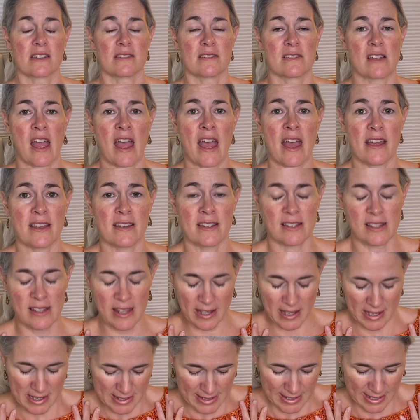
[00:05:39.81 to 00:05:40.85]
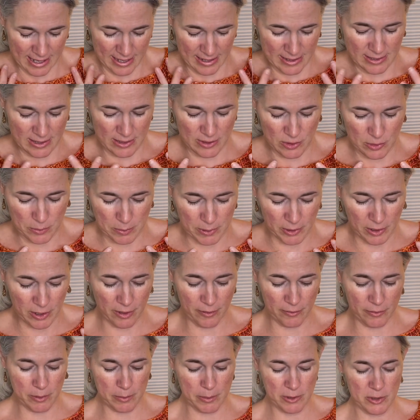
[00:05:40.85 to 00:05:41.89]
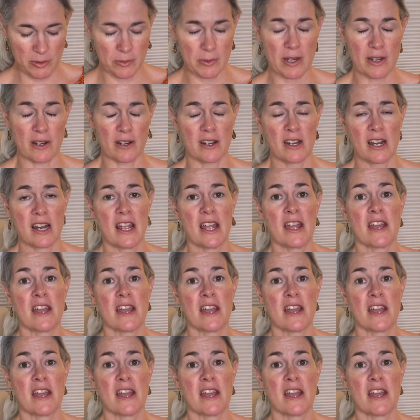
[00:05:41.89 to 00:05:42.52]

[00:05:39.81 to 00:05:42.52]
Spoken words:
And like I say, it's a super comfortable sweater.